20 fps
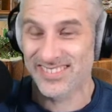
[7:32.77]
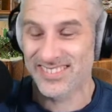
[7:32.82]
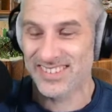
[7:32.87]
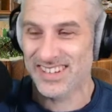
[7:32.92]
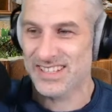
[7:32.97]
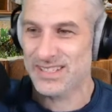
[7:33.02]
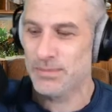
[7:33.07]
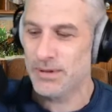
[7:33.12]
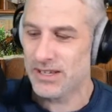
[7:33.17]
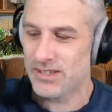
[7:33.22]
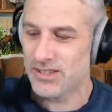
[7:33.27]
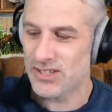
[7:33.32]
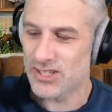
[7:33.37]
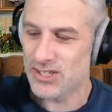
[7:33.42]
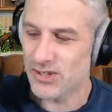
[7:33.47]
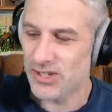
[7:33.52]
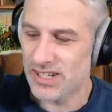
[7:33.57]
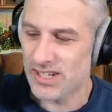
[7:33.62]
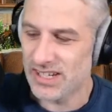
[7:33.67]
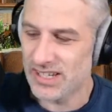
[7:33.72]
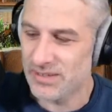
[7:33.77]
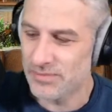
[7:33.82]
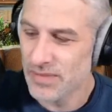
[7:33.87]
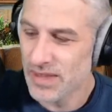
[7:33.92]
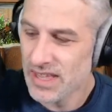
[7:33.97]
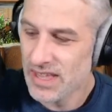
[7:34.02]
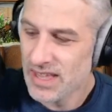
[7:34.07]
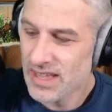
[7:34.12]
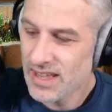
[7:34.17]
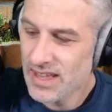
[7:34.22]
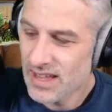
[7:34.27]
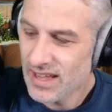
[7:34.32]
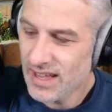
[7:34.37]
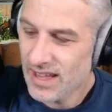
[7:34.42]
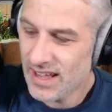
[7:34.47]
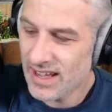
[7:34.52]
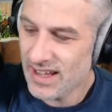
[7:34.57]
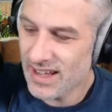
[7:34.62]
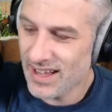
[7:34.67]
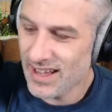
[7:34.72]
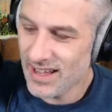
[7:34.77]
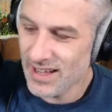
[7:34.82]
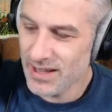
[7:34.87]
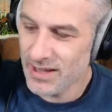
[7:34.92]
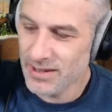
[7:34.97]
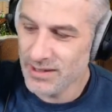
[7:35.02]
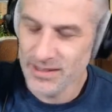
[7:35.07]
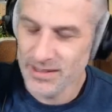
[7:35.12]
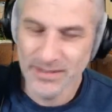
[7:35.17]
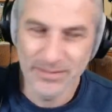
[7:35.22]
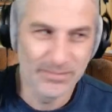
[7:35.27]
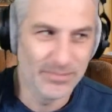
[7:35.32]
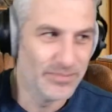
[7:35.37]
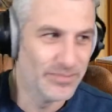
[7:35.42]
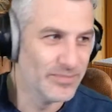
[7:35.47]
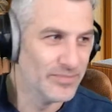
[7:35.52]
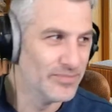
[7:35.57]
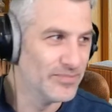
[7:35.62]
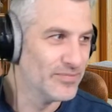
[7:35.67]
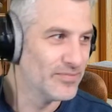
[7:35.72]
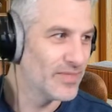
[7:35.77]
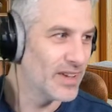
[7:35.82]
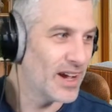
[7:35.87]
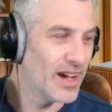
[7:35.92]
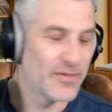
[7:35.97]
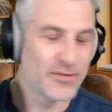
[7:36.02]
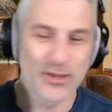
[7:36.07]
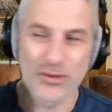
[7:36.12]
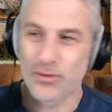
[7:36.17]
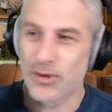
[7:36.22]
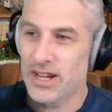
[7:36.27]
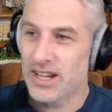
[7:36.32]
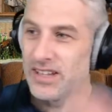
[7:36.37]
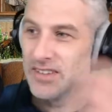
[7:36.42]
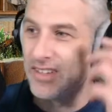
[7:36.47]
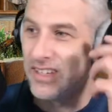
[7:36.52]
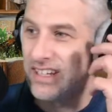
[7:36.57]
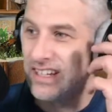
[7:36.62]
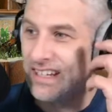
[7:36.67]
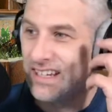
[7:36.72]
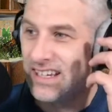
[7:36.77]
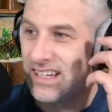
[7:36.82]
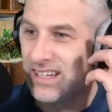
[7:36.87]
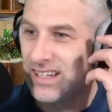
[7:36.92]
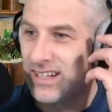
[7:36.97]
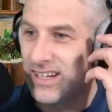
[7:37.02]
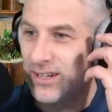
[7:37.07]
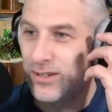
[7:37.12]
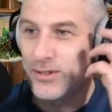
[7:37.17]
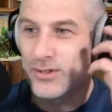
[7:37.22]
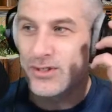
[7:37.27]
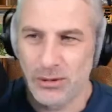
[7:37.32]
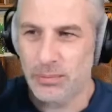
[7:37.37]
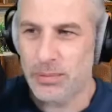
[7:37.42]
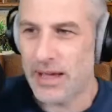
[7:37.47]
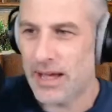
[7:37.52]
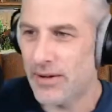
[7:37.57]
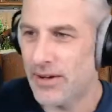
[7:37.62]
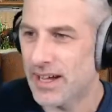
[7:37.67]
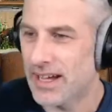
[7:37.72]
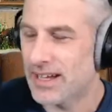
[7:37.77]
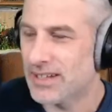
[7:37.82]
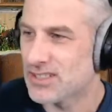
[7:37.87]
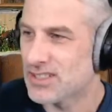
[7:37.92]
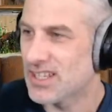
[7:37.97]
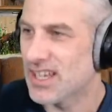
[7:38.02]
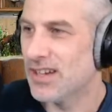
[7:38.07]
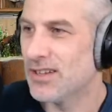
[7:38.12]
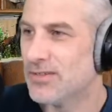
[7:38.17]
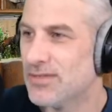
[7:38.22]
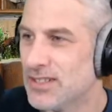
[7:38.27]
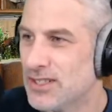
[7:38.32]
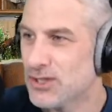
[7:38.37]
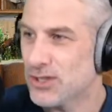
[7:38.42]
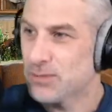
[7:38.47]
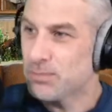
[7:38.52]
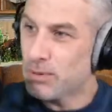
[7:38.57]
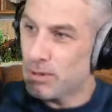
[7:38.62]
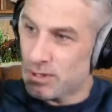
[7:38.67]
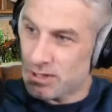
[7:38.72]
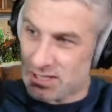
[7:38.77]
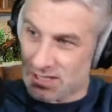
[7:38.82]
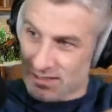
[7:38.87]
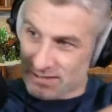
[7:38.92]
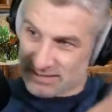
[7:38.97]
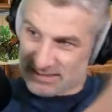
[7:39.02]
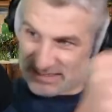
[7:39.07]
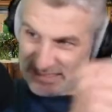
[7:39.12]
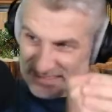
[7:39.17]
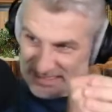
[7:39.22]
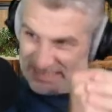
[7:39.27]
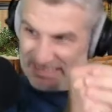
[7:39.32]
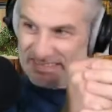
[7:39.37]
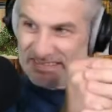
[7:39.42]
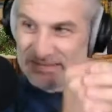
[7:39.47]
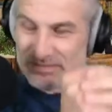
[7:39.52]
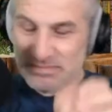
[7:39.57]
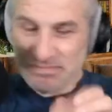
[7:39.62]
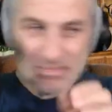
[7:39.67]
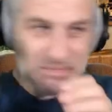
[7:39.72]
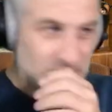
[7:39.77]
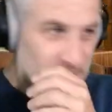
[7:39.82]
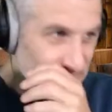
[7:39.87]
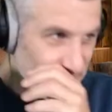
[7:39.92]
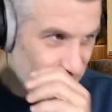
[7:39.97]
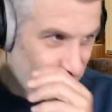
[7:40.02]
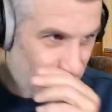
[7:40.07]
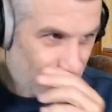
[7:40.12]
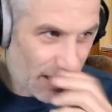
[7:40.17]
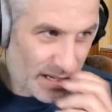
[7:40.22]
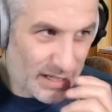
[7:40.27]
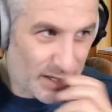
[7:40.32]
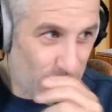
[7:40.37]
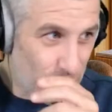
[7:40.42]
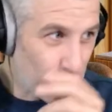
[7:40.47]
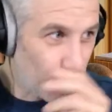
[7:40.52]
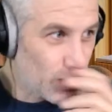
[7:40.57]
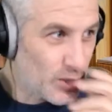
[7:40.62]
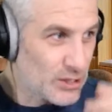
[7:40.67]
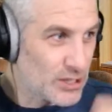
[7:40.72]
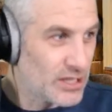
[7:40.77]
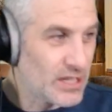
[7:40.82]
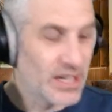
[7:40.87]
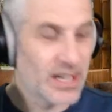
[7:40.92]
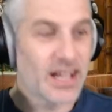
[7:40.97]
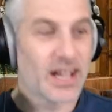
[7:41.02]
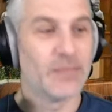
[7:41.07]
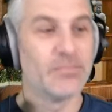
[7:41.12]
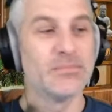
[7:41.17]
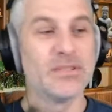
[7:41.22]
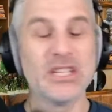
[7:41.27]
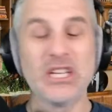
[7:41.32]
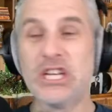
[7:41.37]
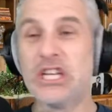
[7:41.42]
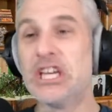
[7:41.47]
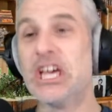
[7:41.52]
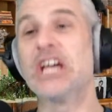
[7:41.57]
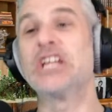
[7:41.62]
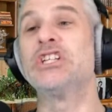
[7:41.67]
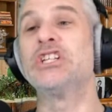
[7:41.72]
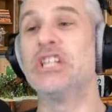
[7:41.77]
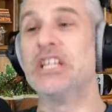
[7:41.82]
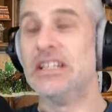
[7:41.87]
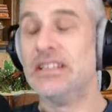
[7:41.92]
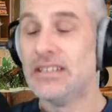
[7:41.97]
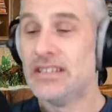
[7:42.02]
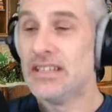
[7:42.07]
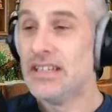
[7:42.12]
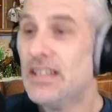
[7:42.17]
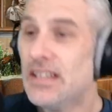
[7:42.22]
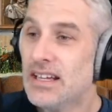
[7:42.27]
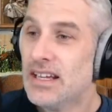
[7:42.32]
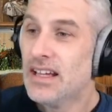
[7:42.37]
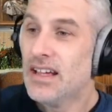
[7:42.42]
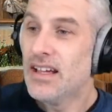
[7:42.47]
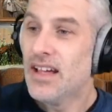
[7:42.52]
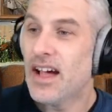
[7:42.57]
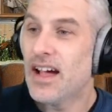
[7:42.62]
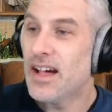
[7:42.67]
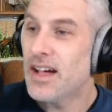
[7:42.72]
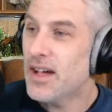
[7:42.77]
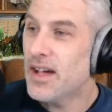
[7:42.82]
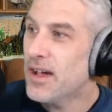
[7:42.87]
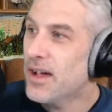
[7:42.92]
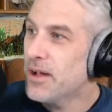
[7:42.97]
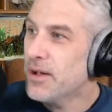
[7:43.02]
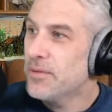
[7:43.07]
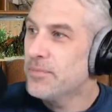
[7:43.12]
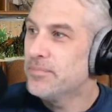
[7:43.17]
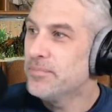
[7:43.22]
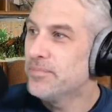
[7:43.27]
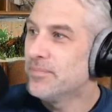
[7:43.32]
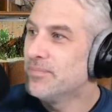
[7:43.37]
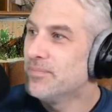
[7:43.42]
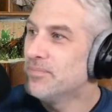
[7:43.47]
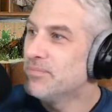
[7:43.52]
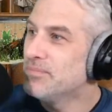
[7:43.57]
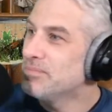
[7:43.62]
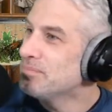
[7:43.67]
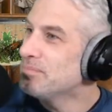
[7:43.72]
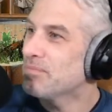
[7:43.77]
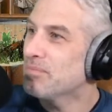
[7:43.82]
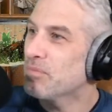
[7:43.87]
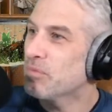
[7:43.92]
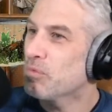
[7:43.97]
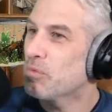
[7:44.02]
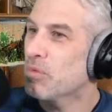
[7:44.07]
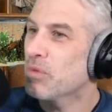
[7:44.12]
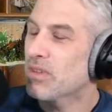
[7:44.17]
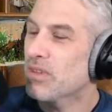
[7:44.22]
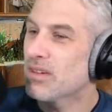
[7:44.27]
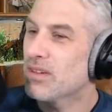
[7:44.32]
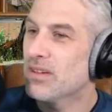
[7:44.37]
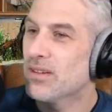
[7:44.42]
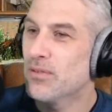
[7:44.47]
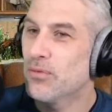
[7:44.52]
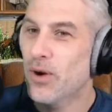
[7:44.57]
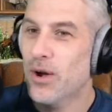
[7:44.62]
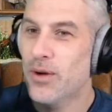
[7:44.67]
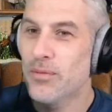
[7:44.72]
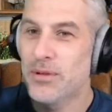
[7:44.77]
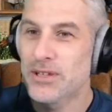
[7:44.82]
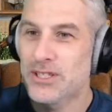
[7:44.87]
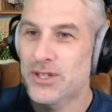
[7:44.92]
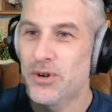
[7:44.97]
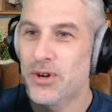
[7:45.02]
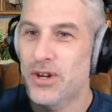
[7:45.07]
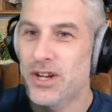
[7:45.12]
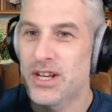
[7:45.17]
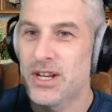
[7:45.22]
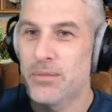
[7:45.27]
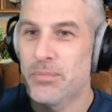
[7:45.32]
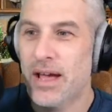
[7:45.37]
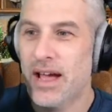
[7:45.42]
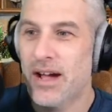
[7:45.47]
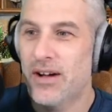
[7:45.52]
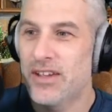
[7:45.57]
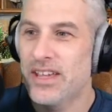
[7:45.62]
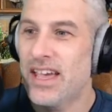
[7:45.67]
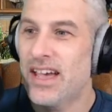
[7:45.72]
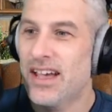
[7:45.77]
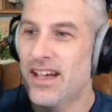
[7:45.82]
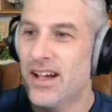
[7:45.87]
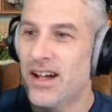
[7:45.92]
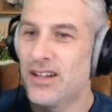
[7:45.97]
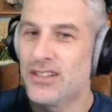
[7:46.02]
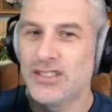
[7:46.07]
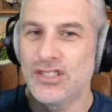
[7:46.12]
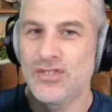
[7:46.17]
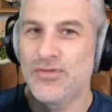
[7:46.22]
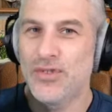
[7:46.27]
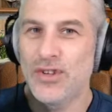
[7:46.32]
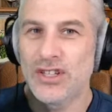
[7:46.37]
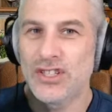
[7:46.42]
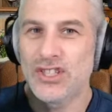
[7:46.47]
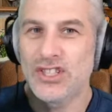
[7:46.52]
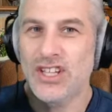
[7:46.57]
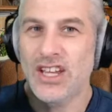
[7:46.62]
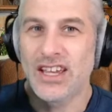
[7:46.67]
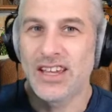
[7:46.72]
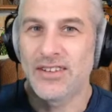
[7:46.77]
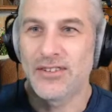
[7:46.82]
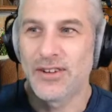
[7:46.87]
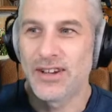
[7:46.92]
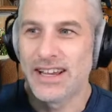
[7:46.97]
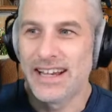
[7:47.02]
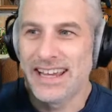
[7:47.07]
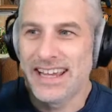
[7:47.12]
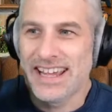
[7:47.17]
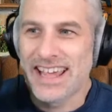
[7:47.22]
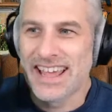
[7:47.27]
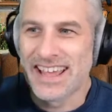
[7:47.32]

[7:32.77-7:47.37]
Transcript: That's me in the toilet. Um, I have to ring the uh, local powerhouse. Kelvin just pulls a big cord and it comes gushing. Um, what am I talking about? Yeah, I'm just full of shit, really.